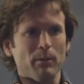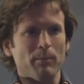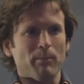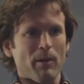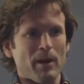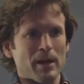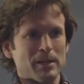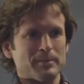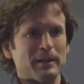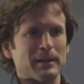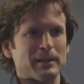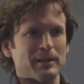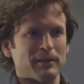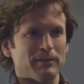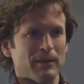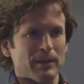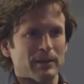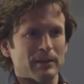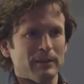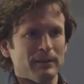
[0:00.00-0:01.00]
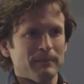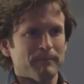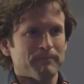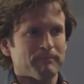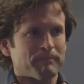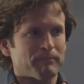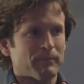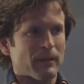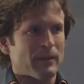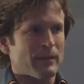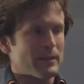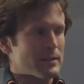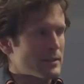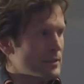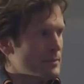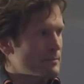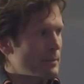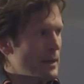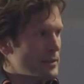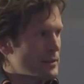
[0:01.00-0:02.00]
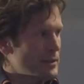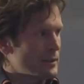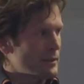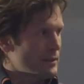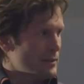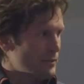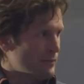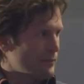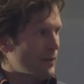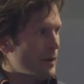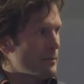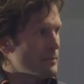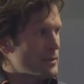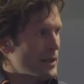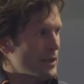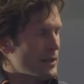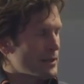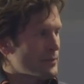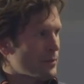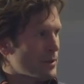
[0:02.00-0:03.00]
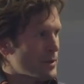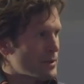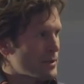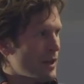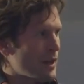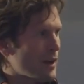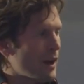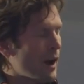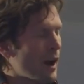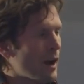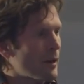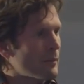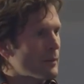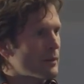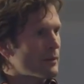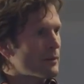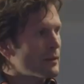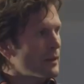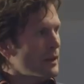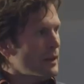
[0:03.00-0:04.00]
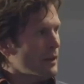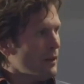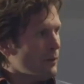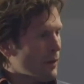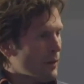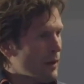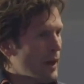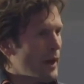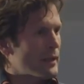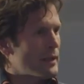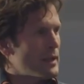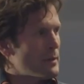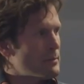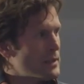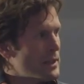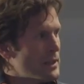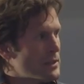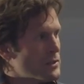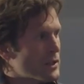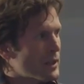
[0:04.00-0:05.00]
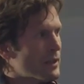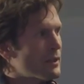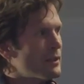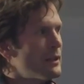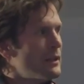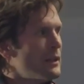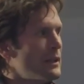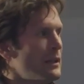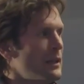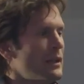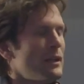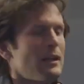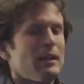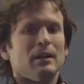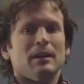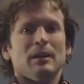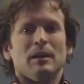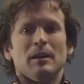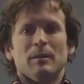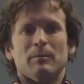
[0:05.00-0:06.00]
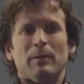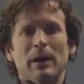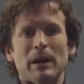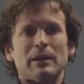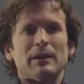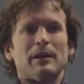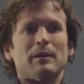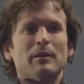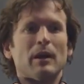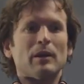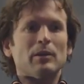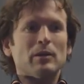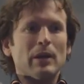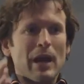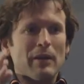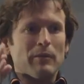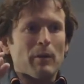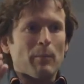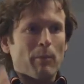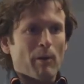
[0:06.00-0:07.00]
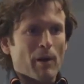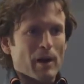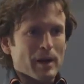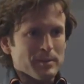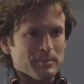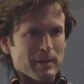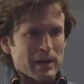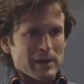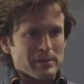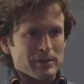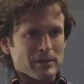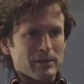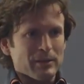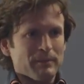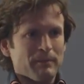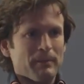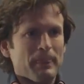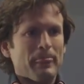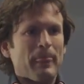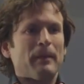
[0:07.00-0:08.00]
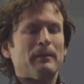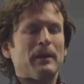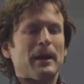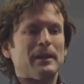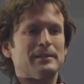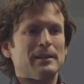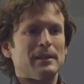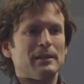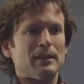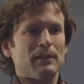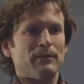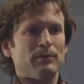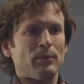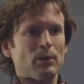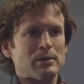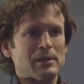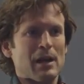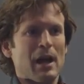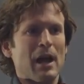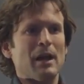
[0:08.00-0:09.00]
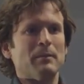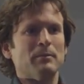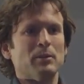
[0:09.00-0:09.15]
of prospecting funnel. And this is basically this is from salesforce.com, and I keep teaching. But uh, you have a prospector, ideally full-time,